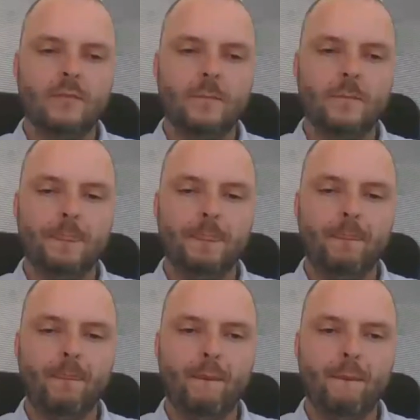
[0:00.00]

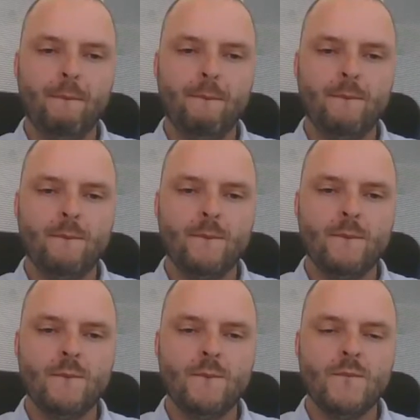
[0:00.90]

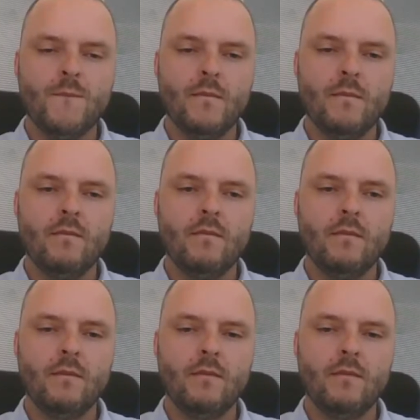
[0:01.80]

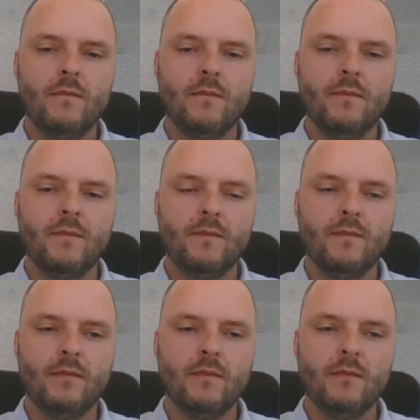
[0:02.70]

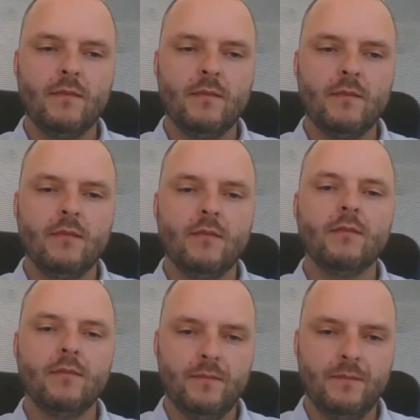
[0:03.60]

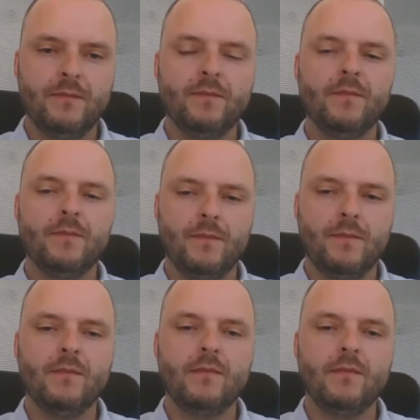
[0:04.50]
[no speech]